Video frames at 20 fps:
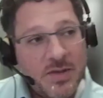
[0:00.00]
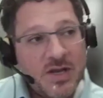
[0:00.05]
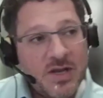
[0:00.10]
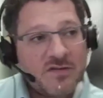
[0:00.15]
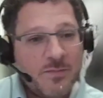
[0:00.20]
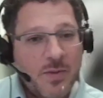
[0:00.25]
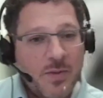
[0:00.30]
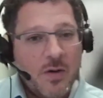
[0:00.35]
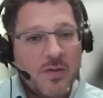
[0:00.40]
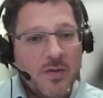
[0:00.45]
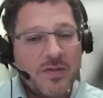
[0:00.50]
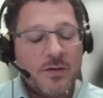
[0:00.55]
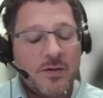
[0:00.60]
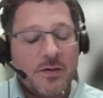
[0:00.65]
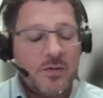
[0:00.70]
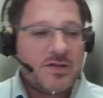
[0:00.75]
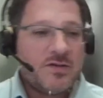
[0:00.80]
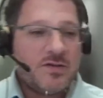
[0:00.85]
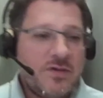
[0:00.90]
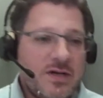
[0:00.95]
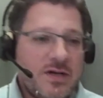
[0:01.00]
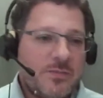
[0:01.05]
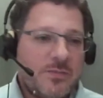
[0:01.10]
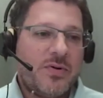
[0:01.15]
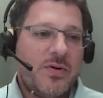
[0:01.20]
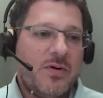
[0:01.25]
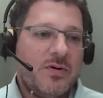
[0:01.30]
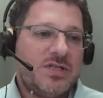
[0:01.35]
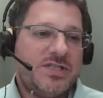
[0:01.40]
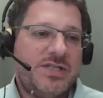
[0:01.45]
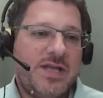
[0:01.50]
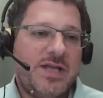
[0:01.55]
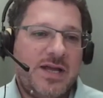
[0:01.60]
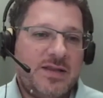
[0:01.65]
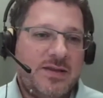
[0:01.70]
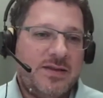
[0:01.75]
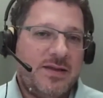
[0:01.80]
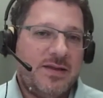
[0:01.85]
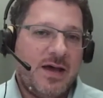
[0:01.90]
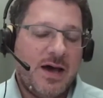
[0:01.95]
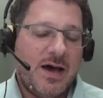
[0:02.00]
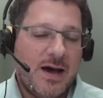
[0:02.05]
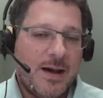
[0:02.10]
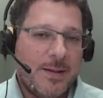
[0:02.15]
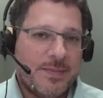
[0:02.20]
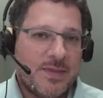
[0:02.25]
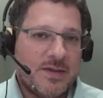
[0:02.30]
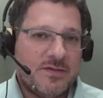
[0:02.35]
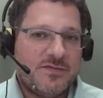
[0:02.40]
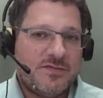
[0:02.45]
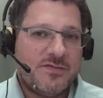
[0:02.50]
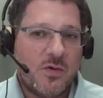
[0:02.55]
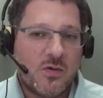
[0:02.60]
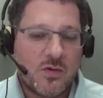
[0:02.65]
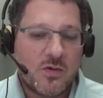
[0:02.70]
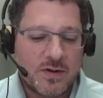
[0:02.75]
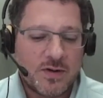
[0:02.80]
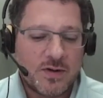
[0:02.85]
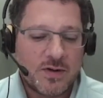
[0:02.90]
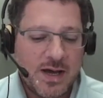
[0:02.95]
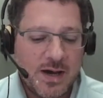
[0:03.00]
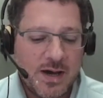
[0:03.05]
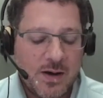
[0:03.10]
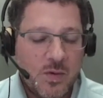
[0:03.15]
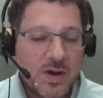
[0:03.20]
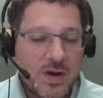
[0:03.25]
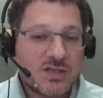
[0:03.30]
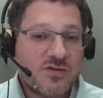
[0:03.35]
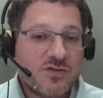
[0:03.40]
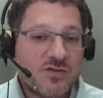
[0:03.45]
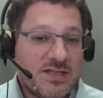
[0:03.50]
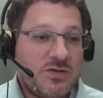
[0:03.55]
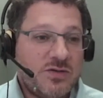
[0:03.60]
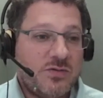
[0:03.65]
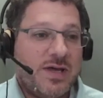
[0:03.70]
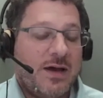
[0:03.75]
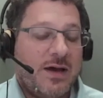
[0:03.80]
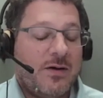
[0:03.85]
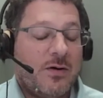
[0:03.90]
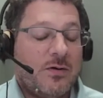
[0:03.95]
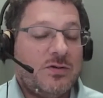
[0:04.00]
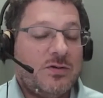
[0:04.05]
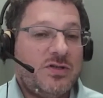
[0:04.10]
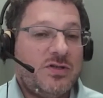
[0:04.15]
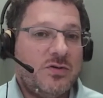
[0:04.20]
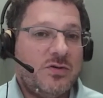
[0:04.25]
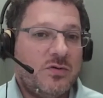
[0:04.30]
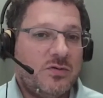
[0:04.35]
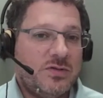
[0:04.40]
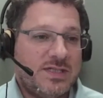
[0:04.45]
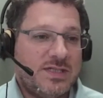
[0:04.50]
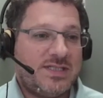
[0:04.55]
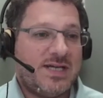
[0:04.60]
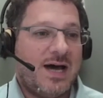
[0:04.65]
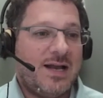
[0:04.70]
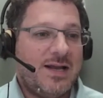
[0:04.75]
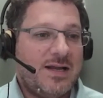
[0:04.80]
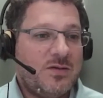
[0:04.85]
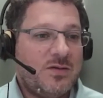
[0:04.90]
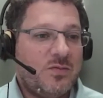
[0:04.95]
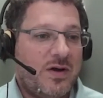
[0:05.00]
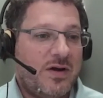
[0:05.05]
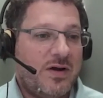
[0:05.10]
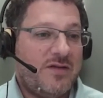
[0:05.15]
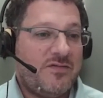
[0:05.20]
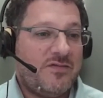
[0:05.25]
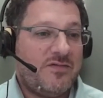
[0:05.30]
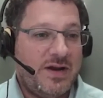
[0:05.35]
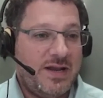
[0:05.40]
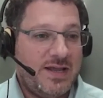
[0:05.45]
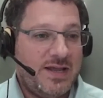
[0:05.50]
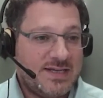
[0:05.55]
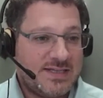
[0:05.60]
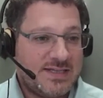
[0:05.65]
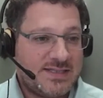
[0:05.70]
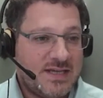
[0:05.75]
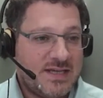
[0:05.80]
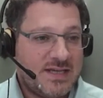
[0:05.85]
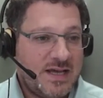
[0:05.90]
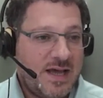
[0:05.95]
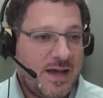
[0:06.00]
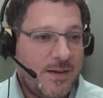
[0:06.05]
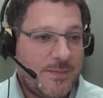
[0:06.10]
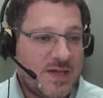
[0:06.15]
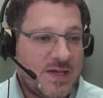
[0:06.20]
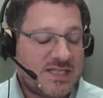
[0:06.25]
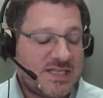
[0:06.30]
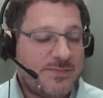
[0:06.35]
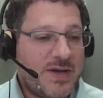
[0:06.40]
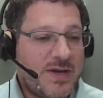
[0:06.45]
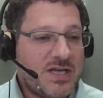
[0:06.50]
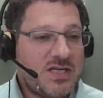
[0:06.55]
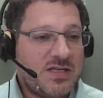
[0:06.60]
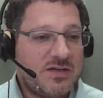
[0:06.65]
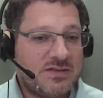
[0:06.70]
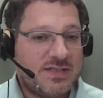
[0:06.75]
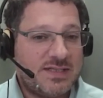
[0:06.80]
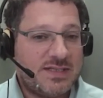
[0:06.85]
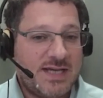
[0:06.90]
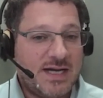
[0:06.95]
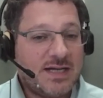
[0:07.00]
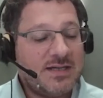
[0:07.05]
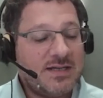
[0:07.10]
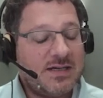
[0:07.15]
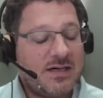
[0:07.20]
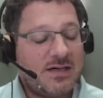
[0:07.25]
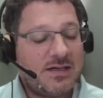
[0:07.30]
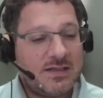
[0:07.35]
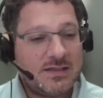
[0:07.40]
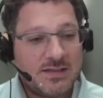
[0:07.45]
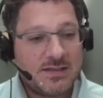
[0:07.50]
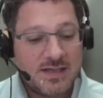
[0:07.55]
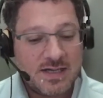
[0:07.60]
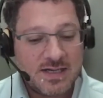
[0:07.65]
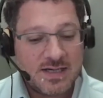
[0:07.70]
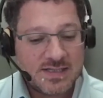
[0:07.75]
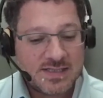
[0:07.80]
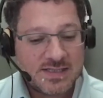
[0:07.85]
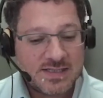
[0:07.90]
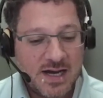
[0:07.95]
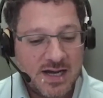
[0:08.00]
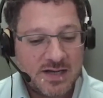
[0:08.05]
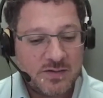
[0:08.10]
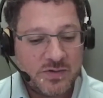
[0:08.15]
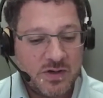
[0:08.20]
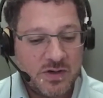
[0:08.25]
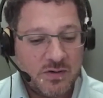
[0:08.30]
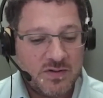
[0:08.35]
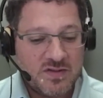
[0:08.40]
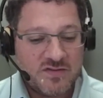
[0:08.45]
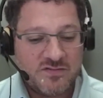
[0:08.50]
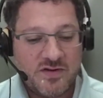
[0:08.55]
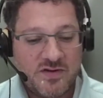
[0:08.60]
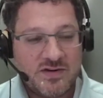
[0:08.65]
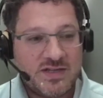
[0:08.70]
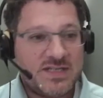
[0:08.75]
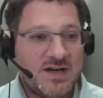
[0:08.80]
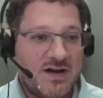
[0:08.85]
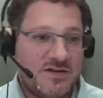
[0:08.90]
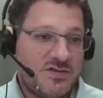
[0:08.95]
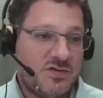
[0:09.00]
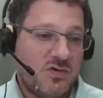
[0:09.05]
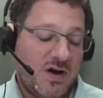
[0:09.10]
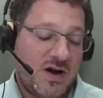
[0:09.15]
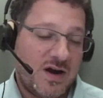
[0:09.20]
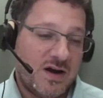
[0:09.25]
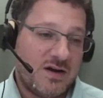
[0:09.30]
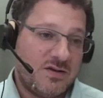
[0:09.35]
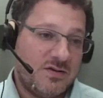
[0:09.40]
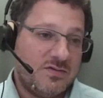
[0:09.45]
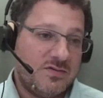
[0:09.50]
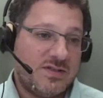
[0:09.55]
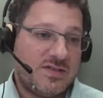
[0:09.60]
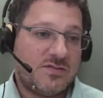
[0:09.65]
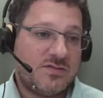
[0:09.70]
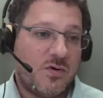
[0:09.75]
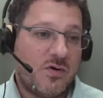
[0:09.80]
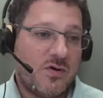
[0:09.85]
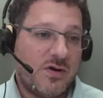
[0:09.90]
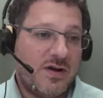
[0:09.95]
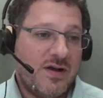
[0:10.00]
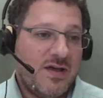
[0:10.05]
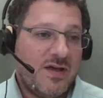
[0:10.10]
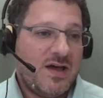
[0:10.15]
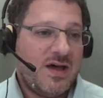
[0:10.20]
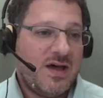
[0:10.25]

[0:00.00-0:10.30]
a bit of both. So we took an approach that we're trying to go to the talent wherever it is, especially on the technical side. We know it's very tough to hire good, strong